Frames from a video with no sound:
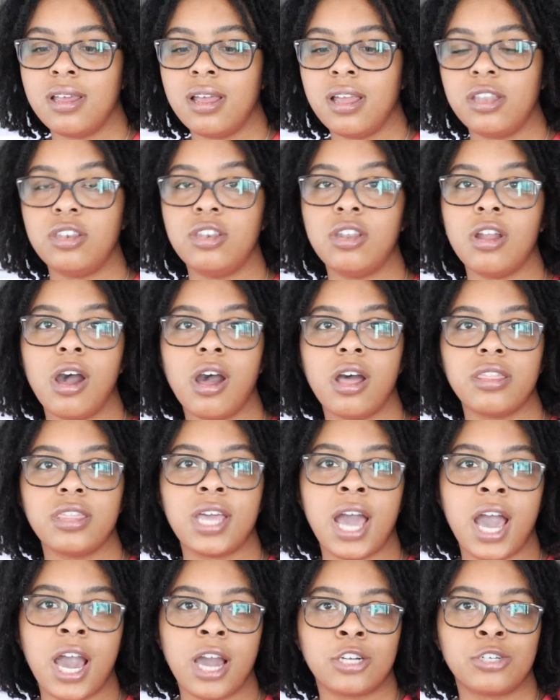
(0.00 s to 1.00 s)
not
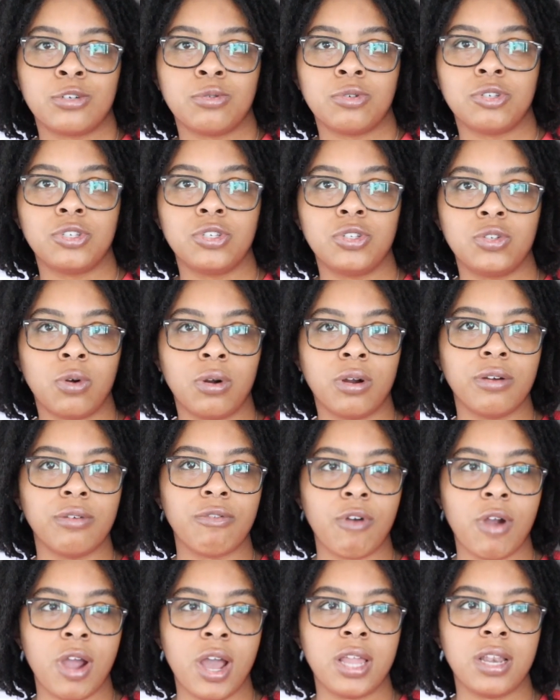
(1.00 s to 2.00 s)
the actual
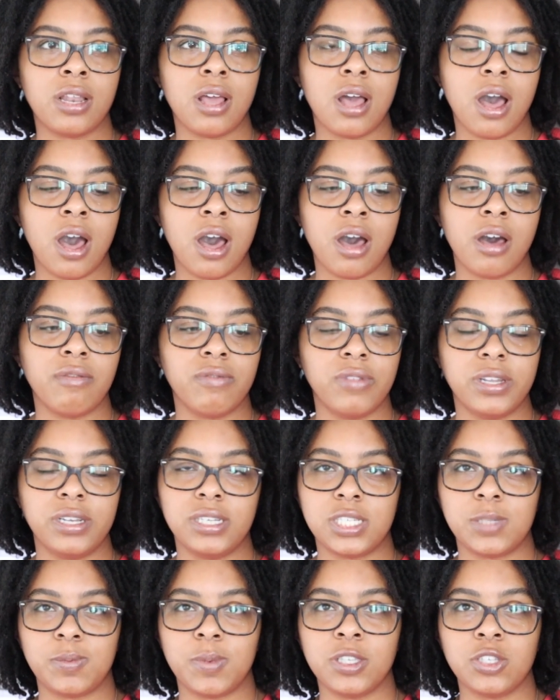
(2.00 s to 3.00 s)
storefront of the
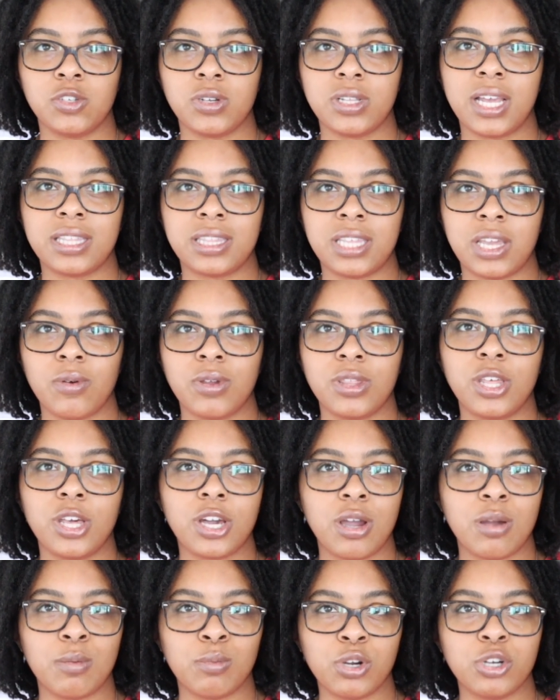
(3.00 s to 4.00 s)
dispensary, like they were the
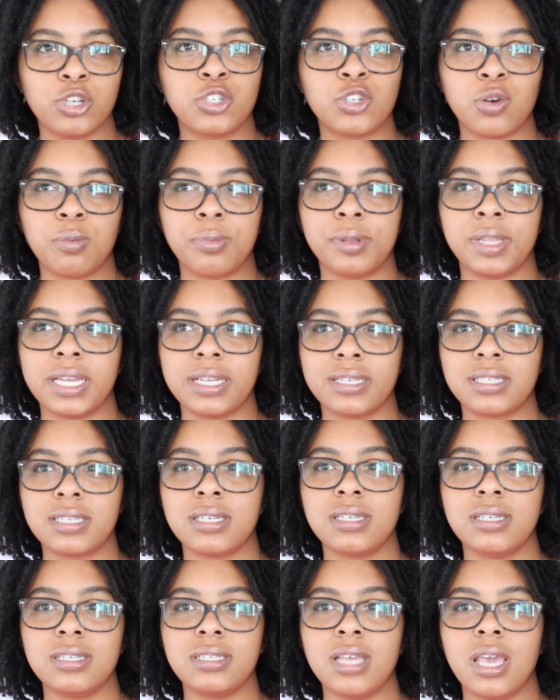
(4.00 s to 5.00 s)
commercial
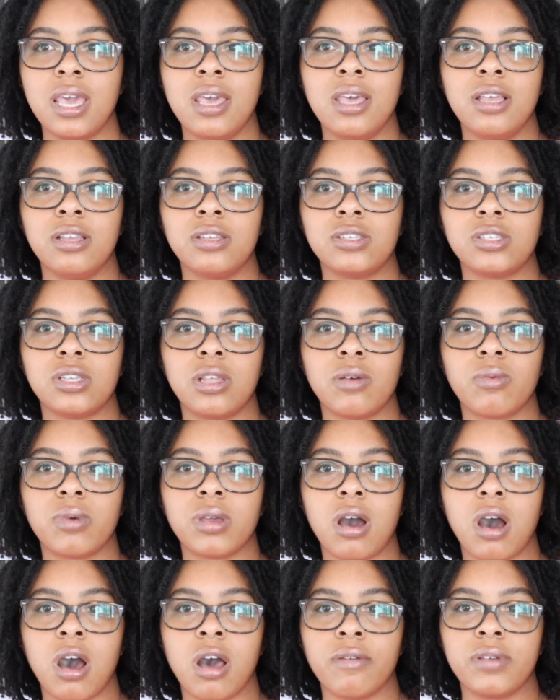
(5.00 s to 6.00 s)
places. So then
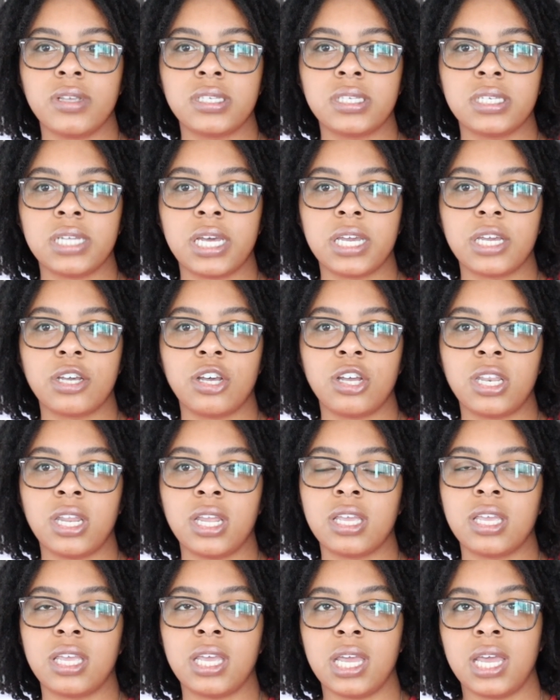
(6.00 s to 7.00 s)
we obviously like
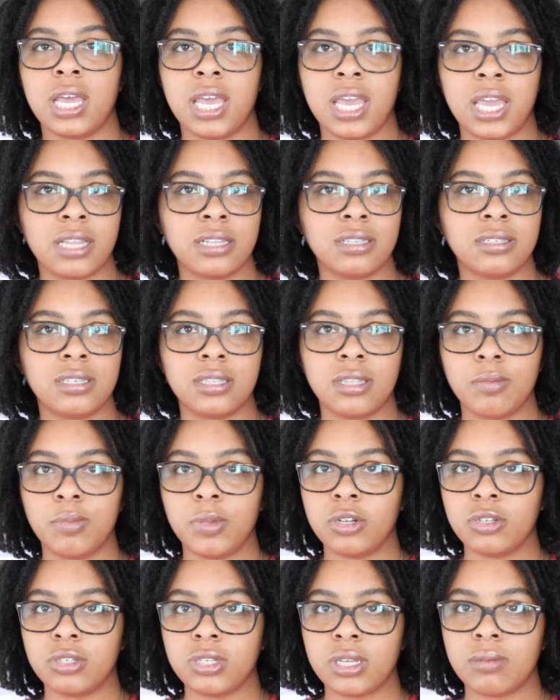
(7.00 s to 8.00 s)
couldn't get into the
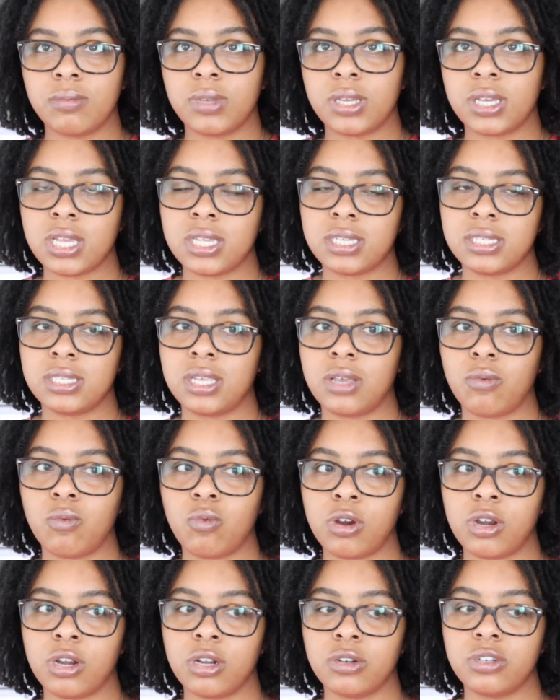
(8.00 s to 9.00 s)
building because they
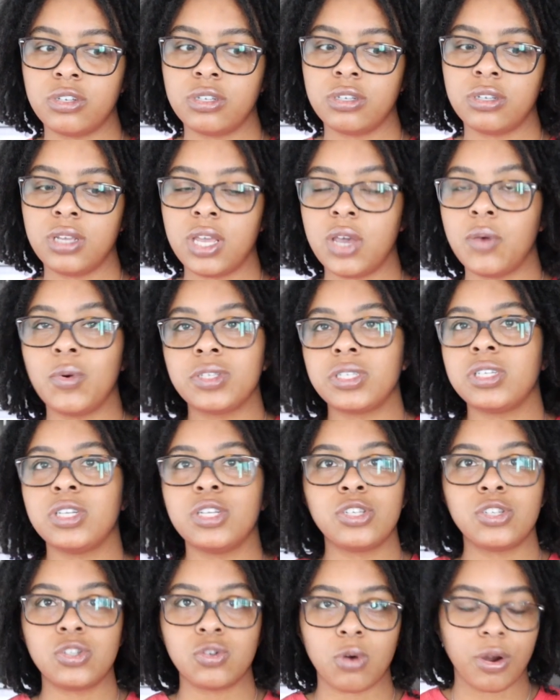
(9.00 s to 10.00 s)
weren't, it wasn't a
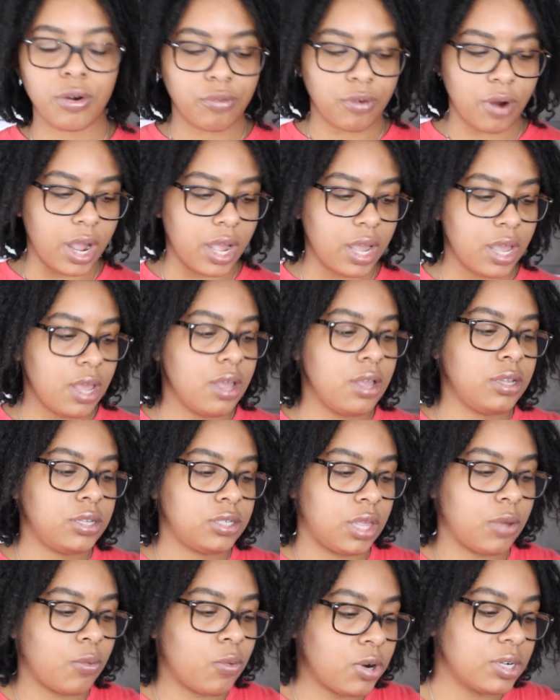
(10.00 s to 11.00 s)
storefront,
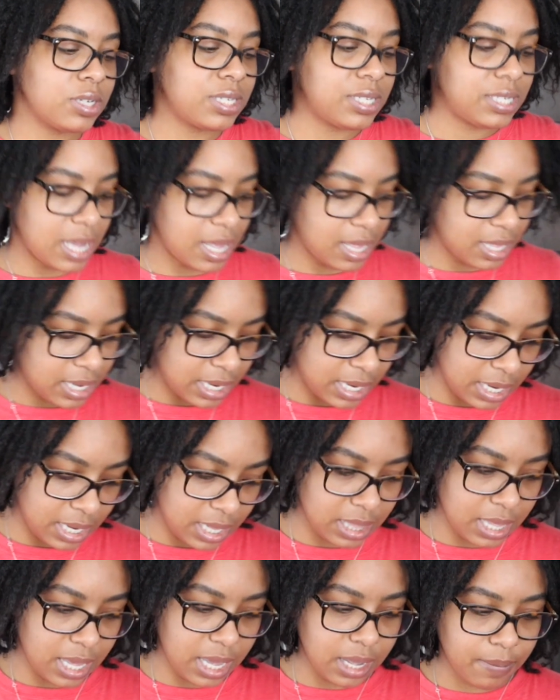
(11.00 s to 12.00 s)
so they weren't selling
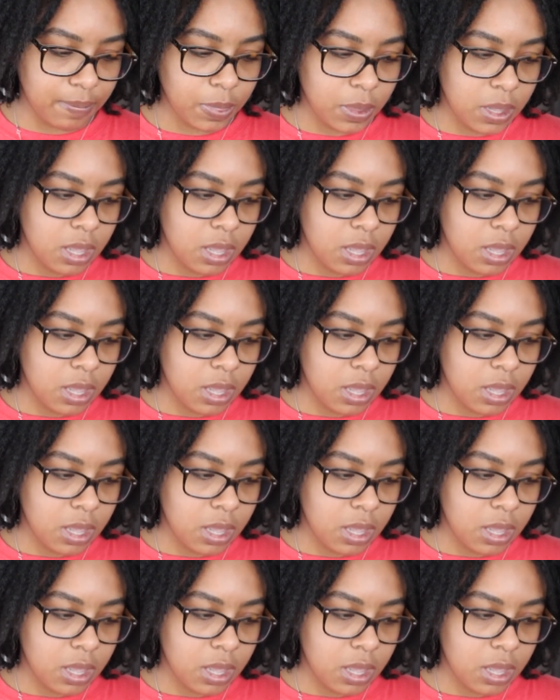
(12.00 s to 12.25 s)
anything.